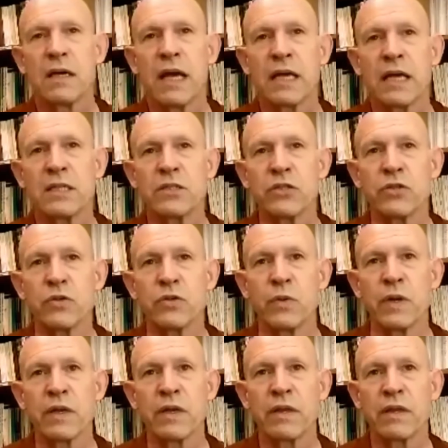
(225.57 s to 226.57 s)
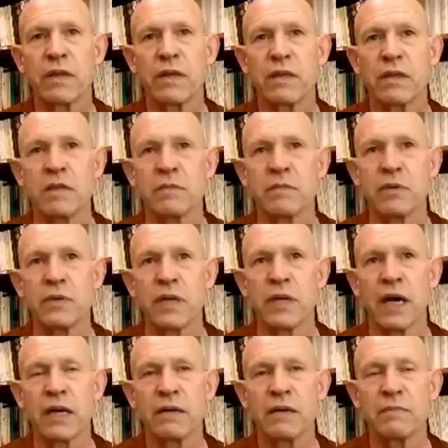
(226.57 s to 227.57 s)
it had to do with the
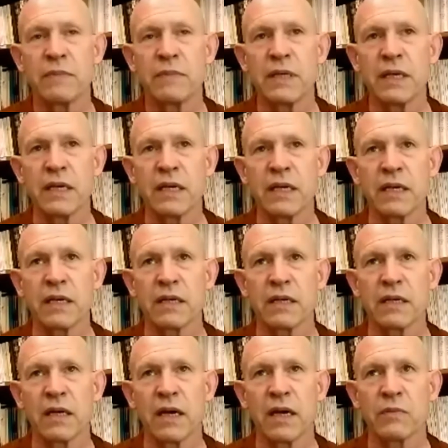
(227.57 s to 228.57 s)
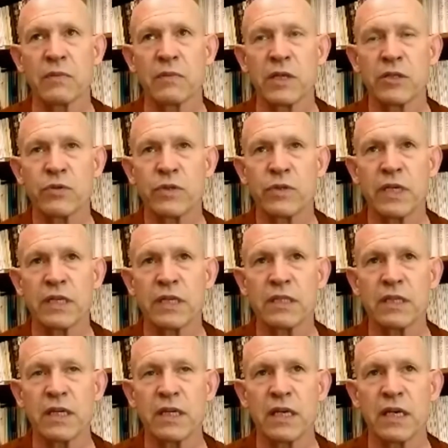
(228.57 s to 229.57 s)
Buddha being on retreat
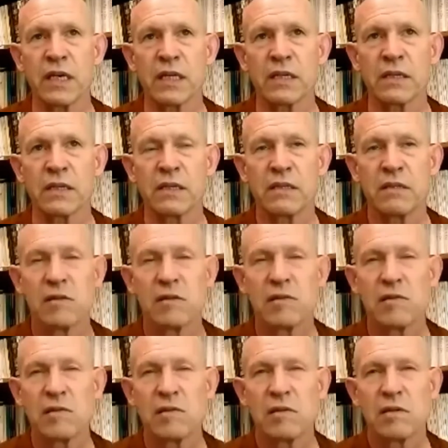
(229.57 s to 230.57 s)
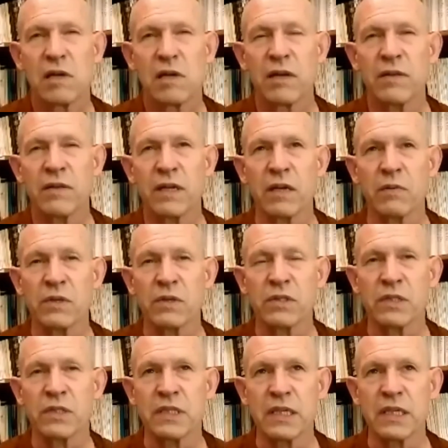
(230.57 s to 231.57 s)
in, I think it was
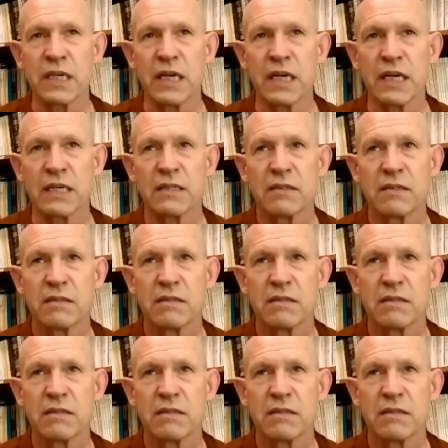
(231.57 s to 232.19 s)
the